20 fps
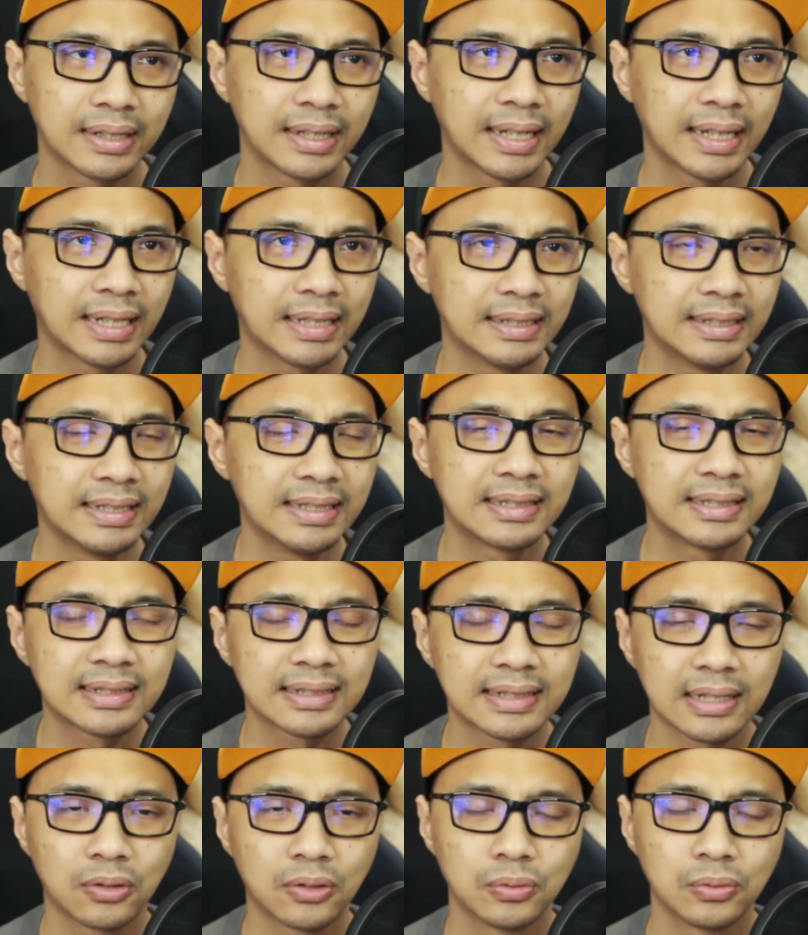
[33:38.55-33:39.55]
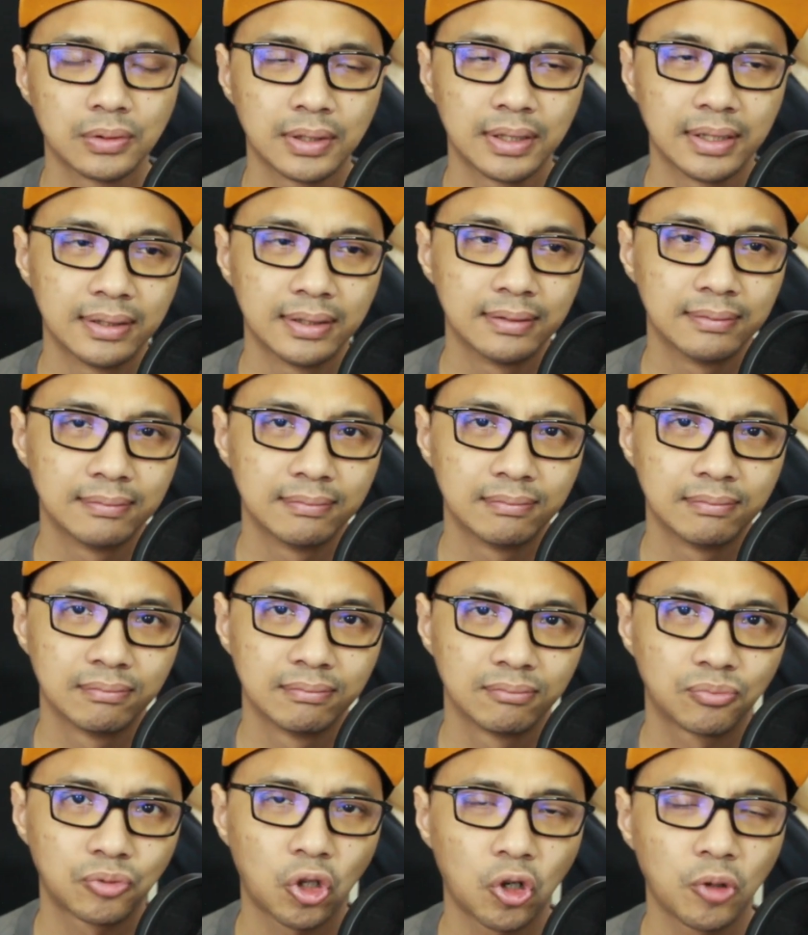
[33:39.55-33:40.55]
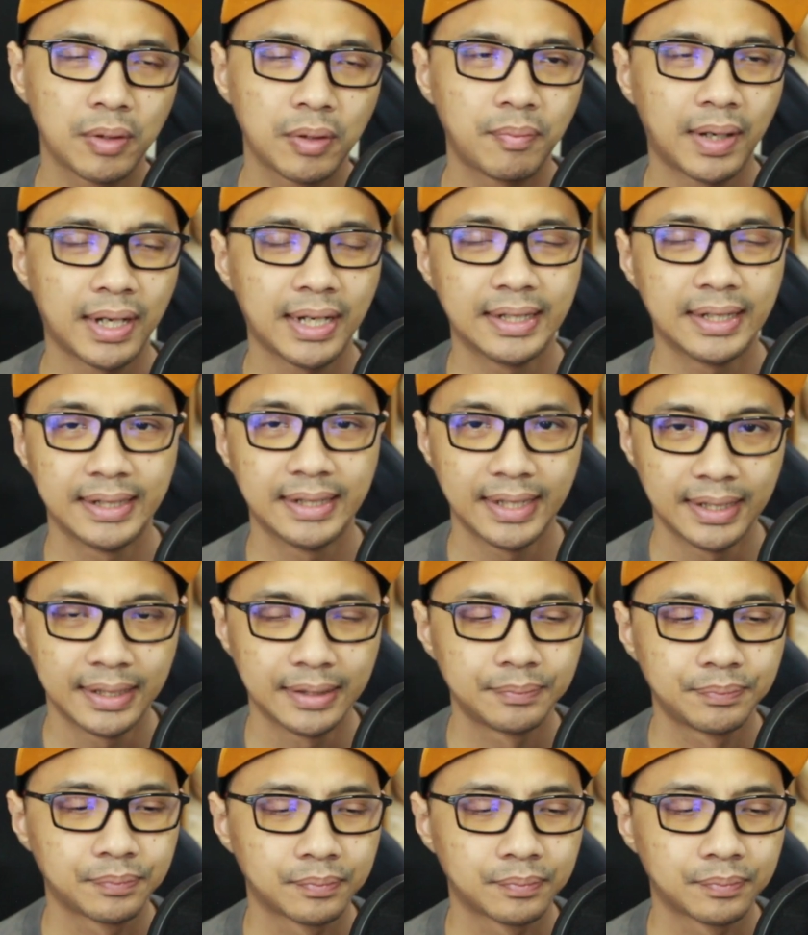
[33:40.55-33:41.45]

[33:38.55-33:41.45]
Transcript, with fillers: a discount and probably buy it then.